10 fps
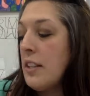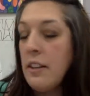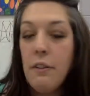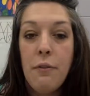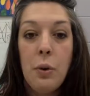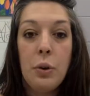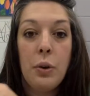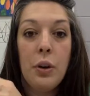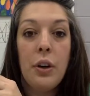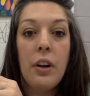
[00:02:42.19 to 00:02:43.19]
Is it a
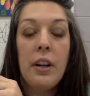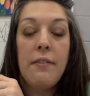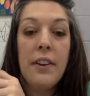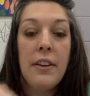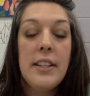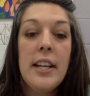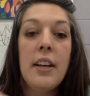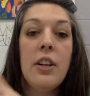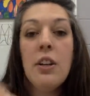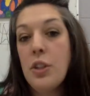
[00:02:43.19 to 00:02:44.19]
folklore, a fairy
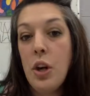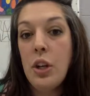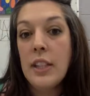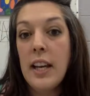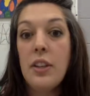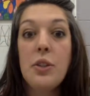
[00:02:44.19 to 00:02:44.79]
tale, a tall tale?